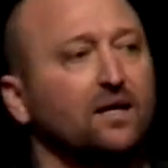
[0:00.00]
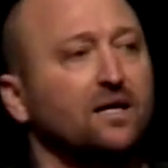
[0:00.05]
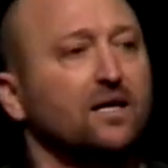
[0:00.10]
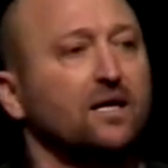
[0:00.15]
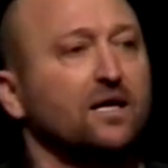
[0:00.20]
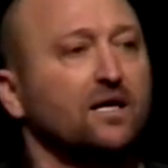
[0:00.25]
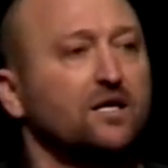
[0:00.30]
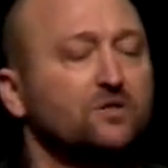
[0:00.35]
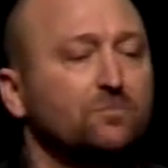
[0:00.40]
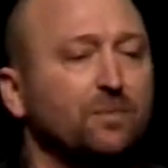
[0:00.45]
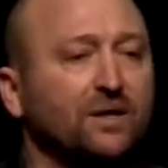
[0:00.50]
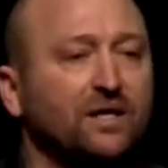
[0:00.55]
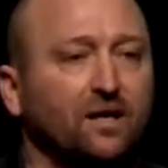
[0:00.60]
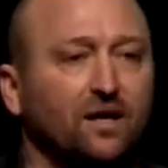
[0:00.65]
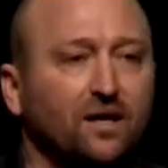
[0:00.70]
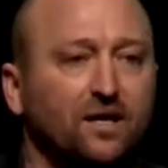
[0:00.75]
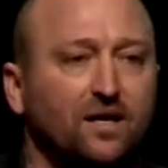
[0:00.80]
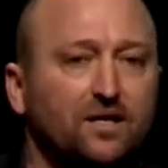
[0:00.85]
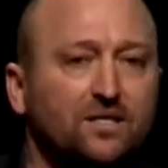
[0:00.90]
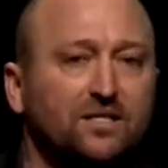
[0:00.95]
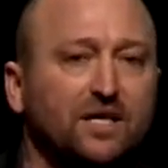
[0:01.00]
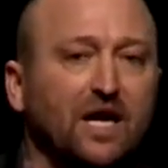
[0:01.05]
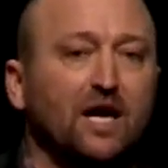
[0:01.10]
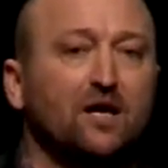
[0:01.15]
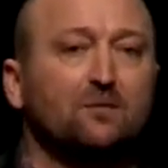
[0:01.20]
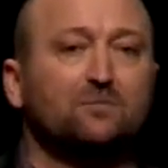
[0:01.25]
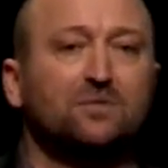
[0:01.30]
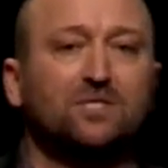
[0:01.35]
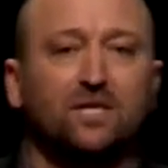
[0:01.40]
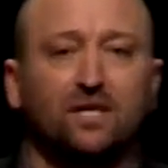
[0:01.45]
is because
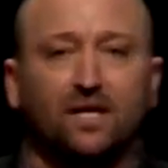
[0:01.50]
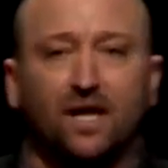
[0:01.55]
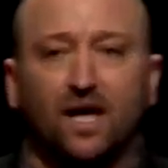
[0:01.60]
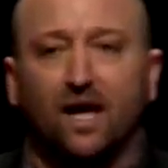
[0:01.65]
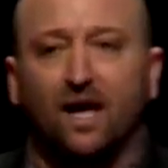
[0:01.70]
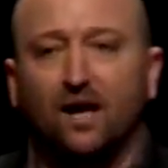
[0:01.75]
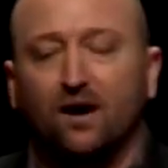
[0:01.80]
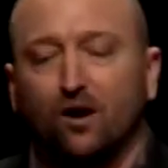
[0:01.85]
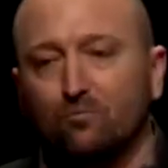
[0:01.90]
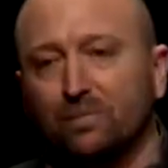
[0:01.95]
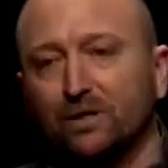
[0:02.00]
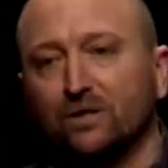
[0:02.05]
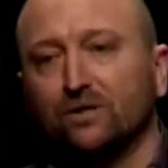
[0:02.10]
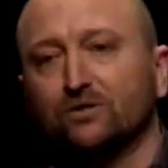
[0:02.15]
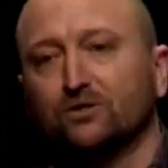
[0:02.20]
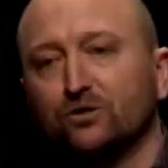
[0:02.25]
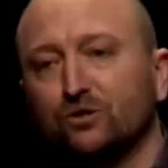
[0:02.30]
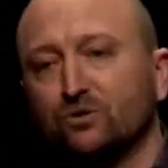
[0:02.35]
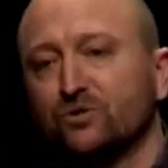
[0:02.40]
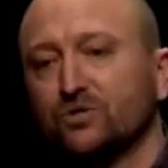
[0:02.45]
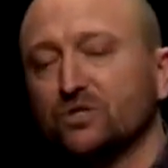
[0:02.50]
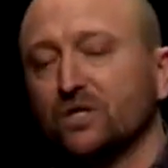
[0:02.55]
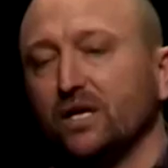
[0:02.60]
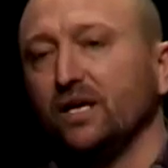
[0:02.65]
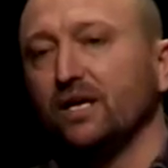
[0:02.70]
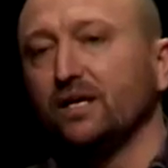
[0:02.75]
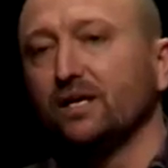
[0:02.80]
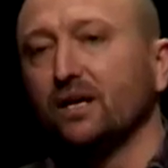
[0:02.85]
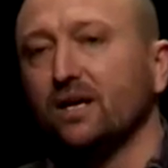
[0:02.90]
games today are built using